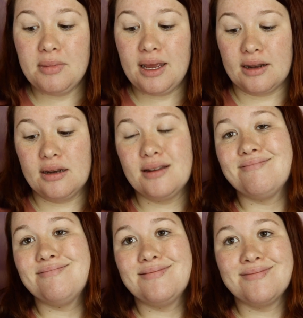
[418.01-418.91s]
matte.
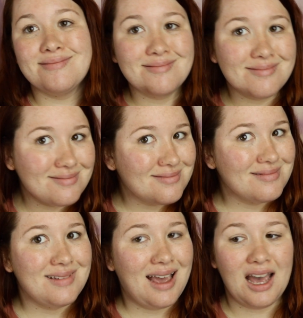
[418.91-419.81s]

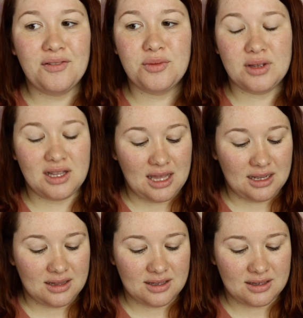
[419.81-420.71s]
Haven't really
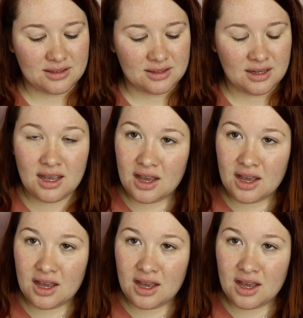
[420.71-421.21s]
liked this.